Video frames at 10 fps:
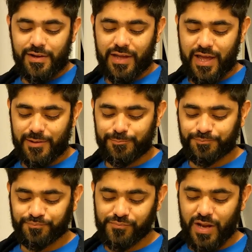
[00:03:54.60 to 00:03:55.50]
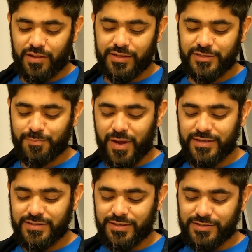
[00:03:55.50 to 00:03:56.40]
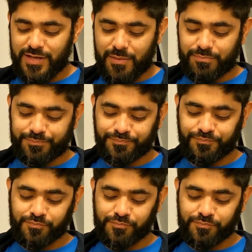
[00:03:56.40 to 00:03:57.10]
Okay, now let's spice things up